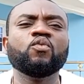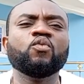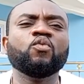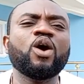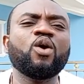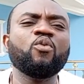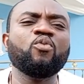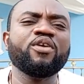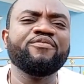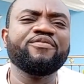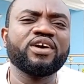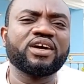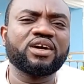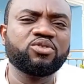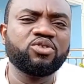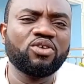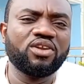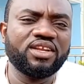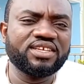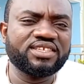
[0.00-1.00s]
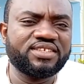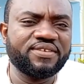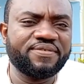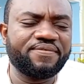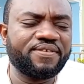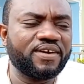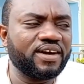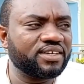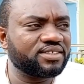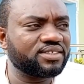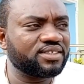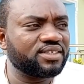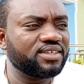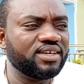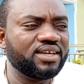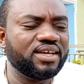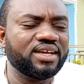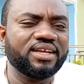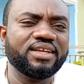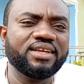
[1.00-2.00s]
while we've acknowledged the fact
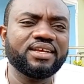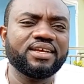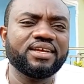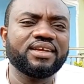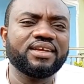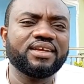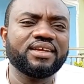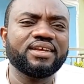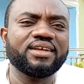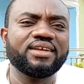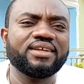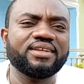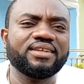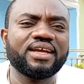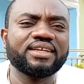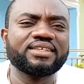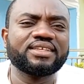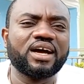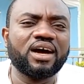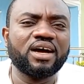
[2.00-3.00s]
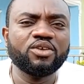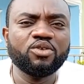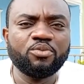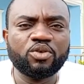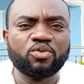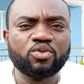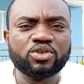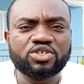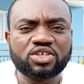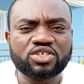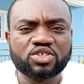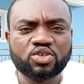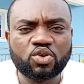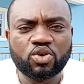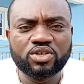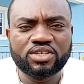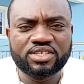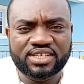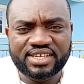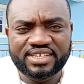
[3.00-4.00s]
that our ubiquitous
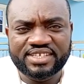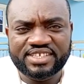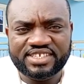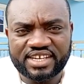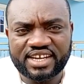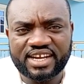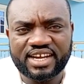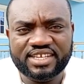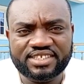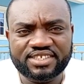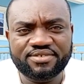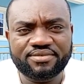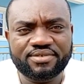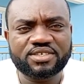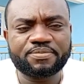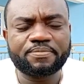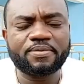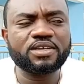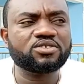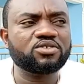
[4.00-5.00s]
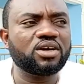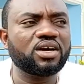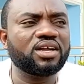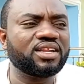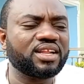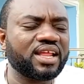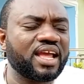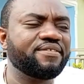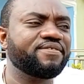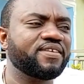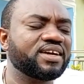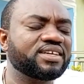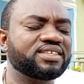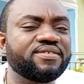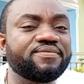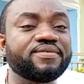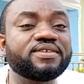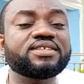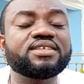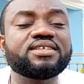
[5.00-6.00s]
God is in charge in respect to our life
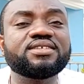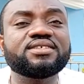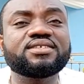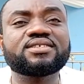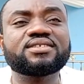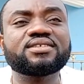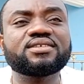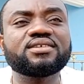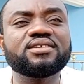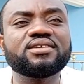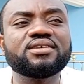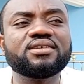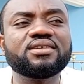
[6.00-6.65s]
activities,